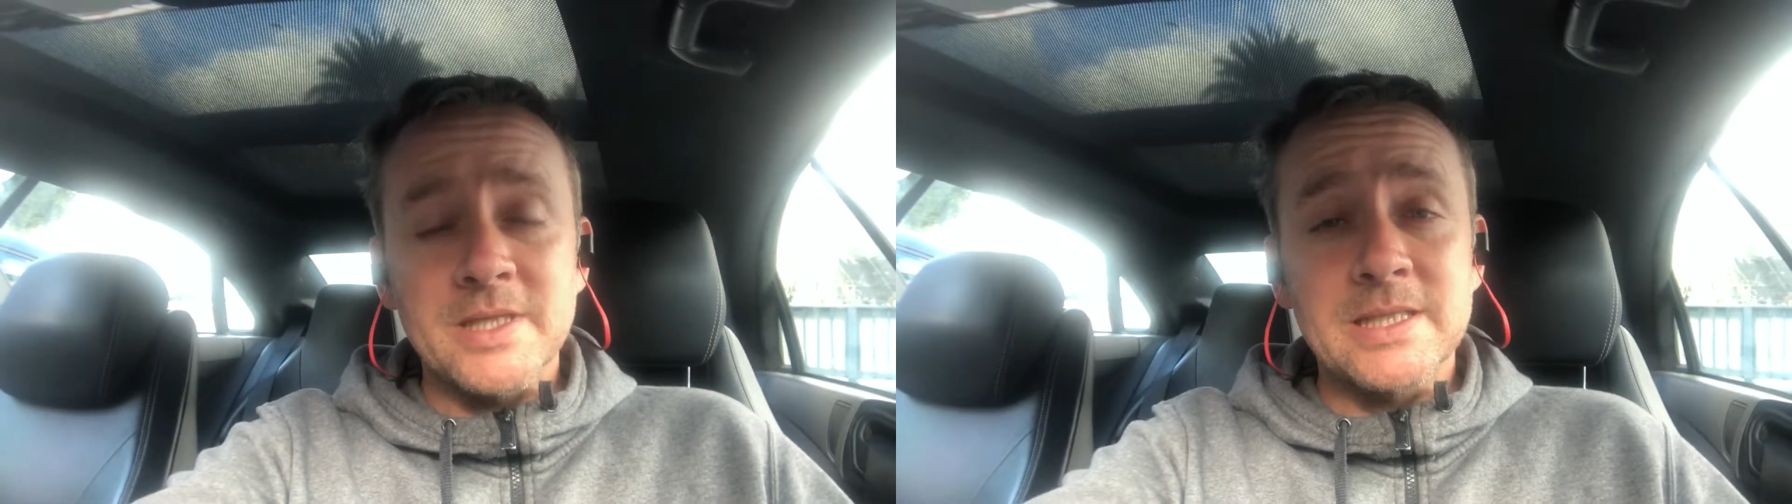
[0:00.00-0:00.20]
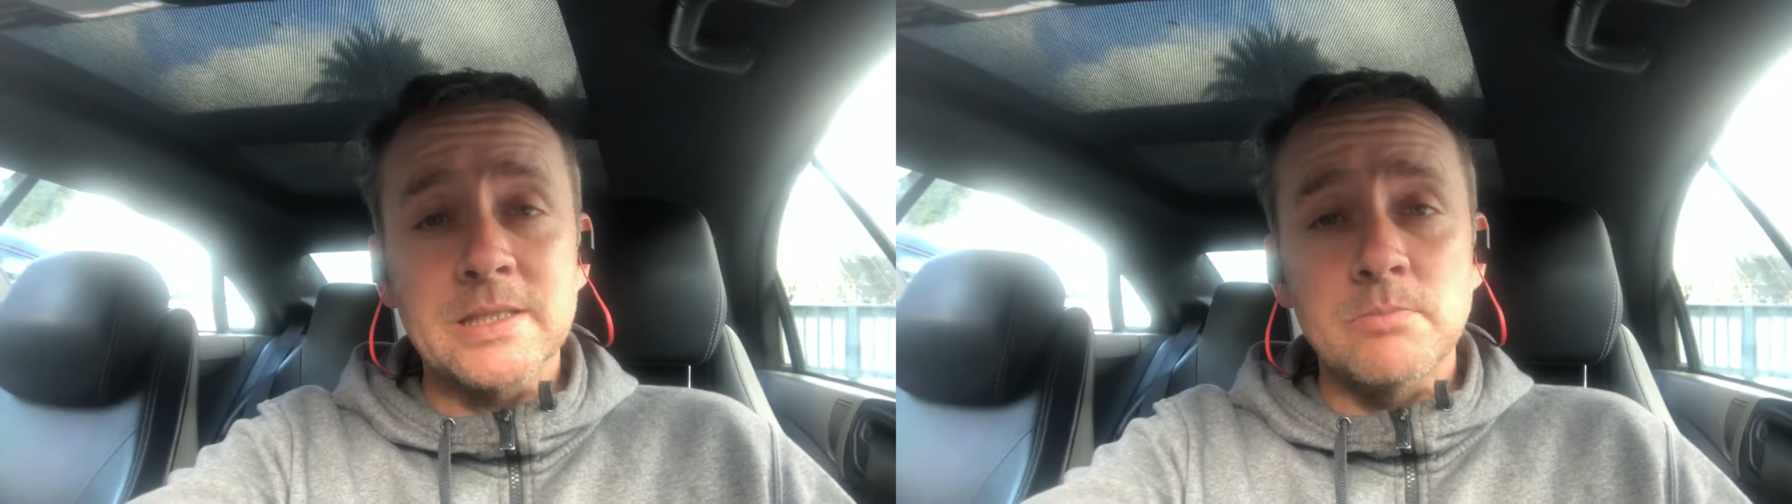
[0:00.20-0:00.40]

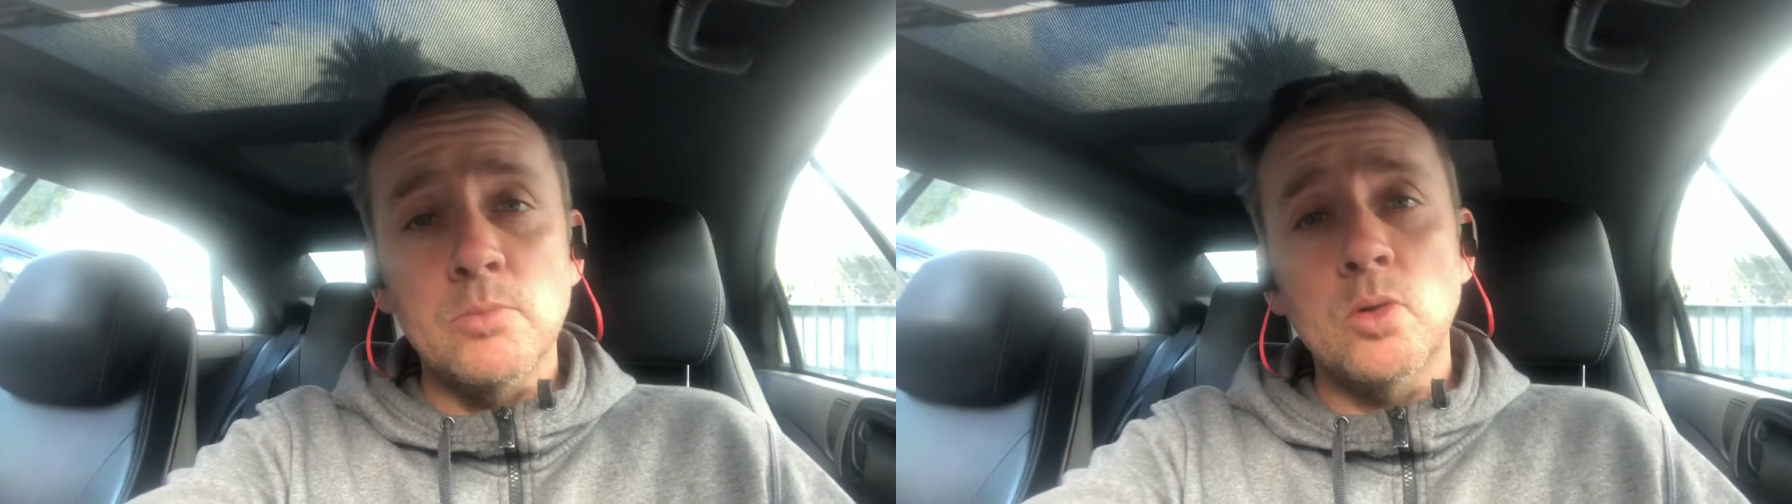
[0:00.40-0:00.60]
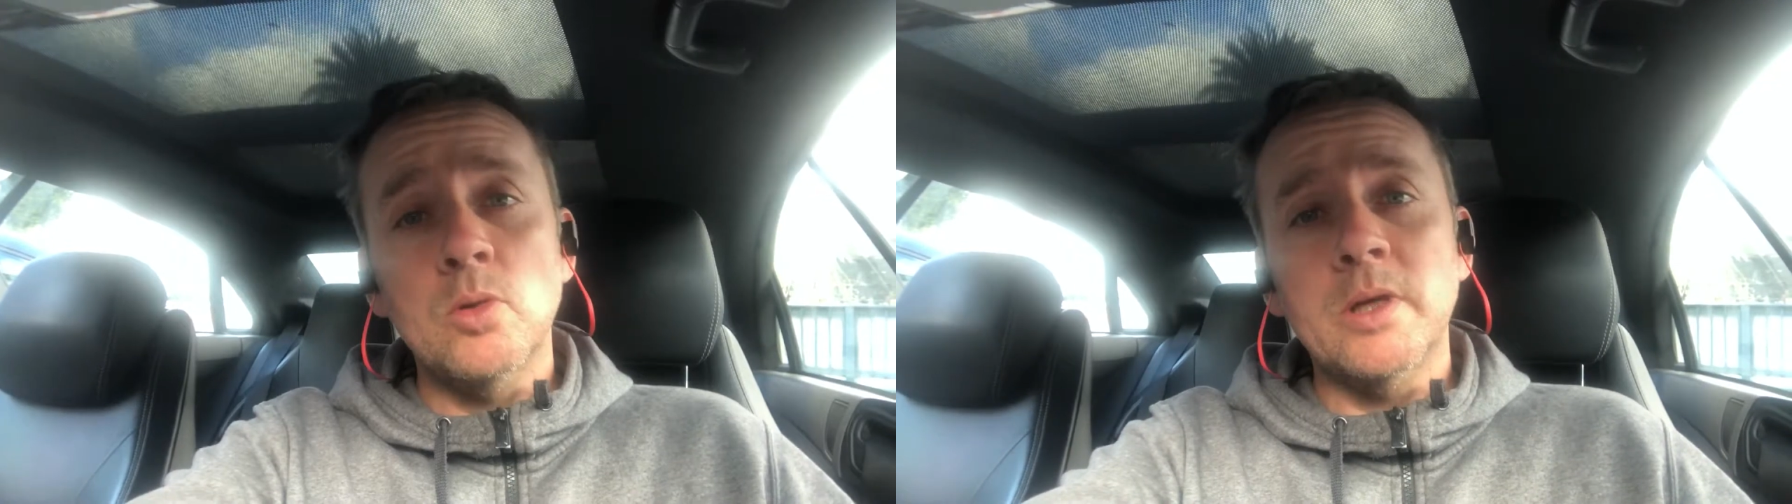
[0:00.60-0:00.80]
this
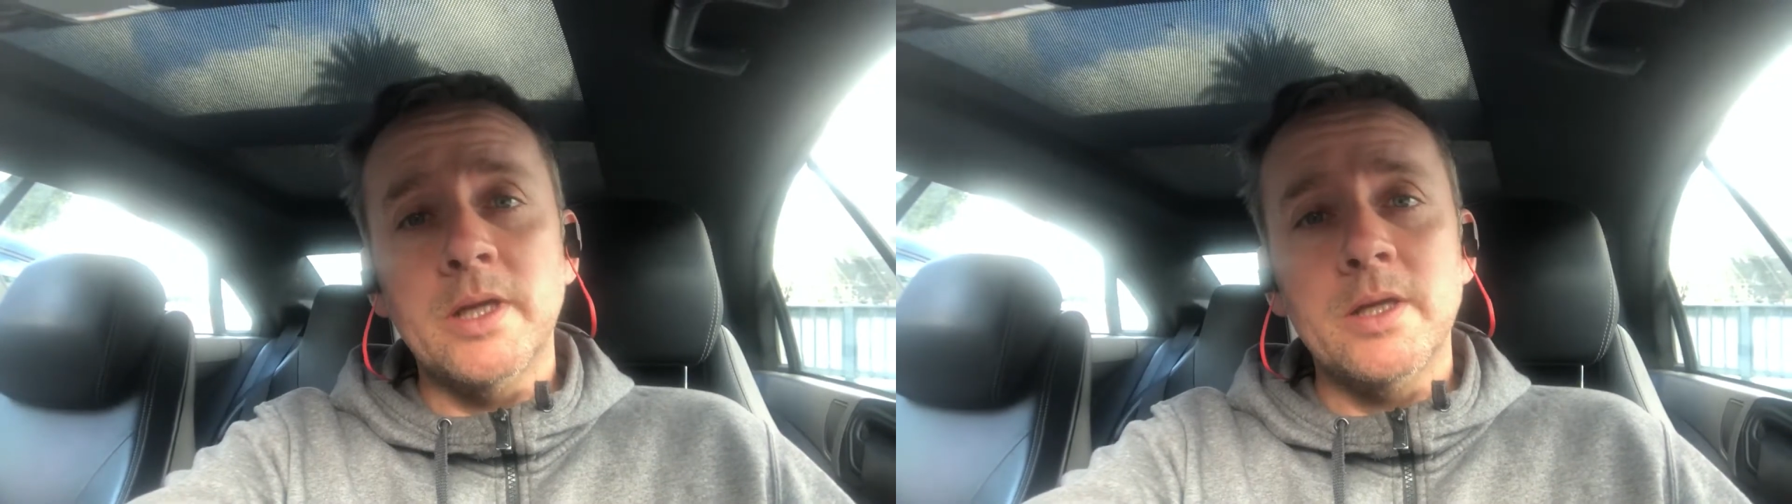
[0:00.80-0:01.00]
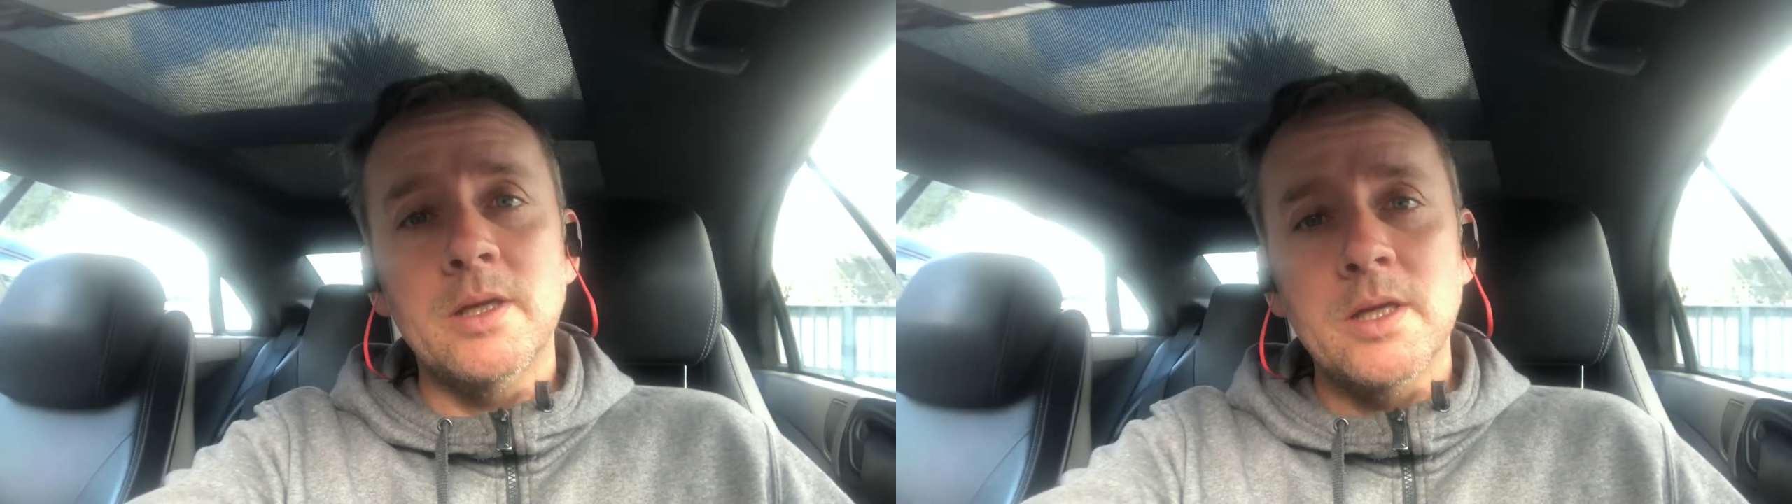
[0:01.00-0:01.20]

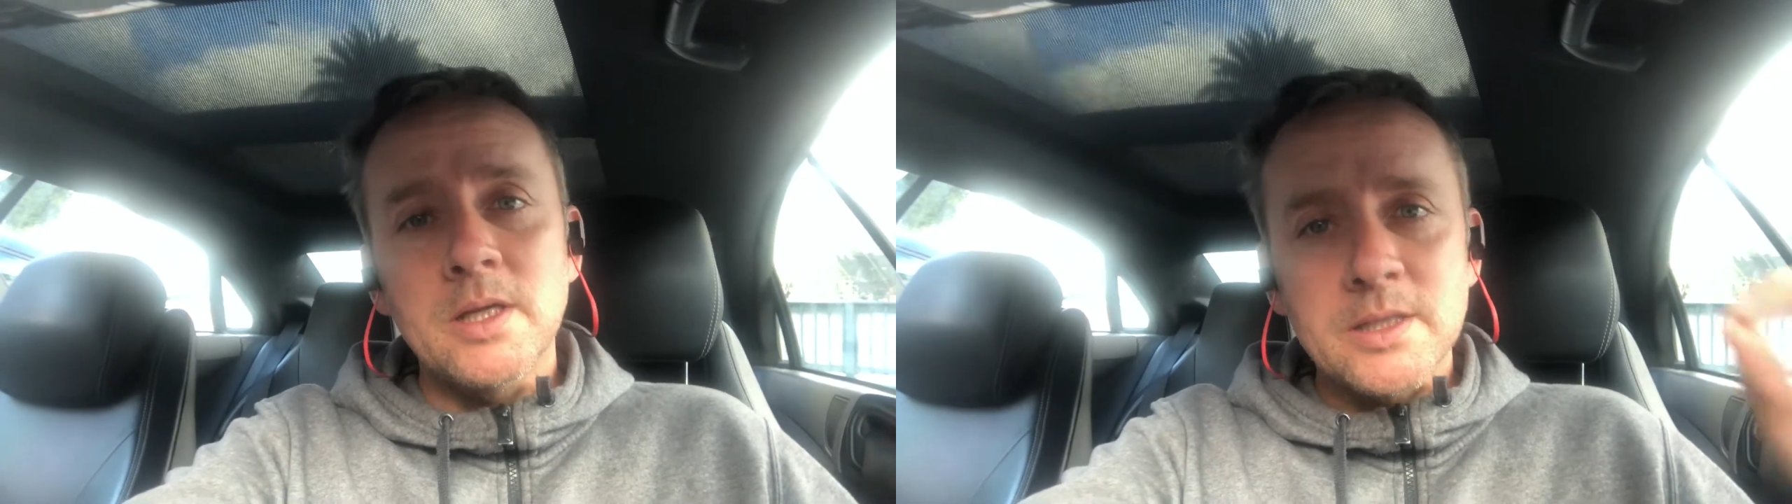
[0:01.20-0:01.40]
morning